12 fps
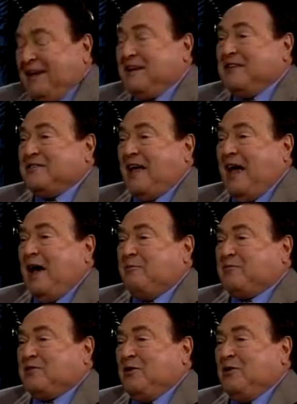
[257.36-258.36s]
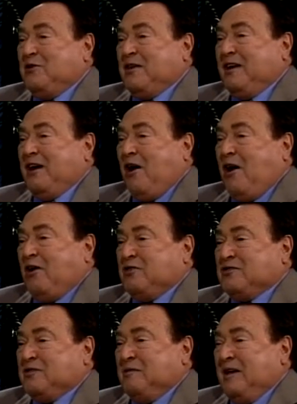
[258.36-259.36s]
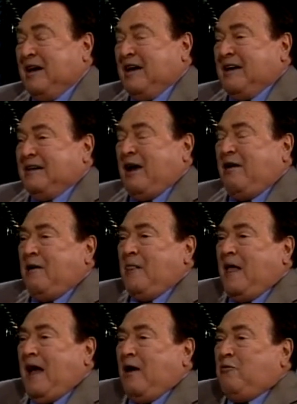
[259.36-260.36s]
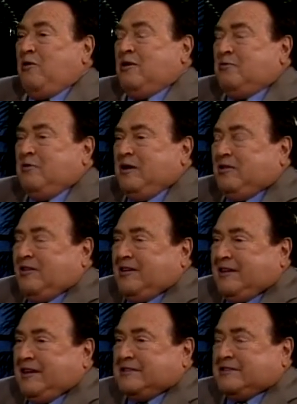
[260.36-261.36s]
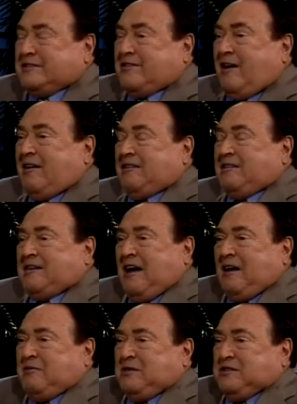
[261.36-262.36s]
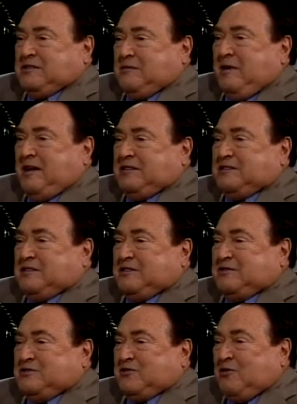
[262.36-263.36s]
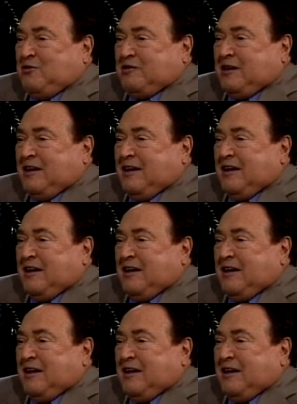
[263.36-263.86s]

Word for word: you, it is absolutely awesome. Now, where are we going to get started on this amazing story?